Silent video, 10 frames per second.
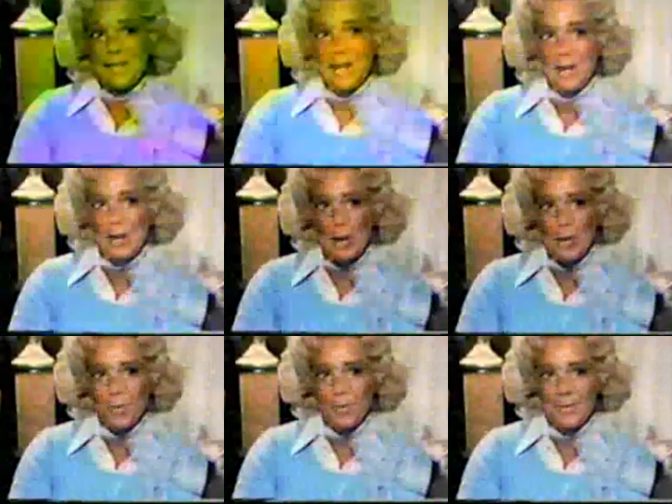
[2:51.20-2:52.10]
say
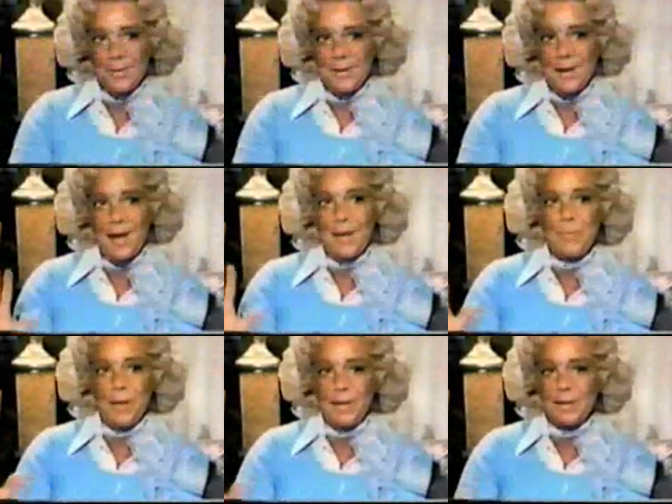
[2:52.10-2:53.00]
hello,
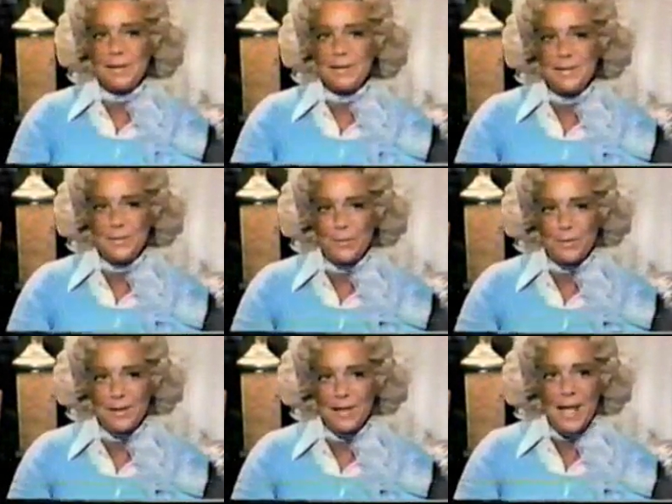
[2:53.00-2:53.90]
hi, Betty, a little
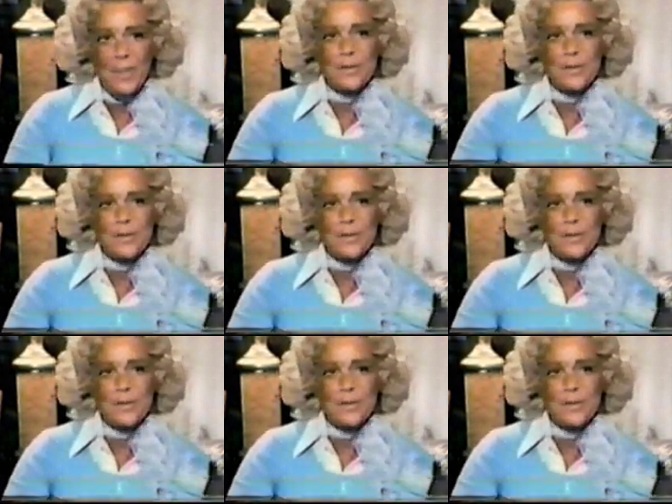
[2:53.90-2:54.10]
differently.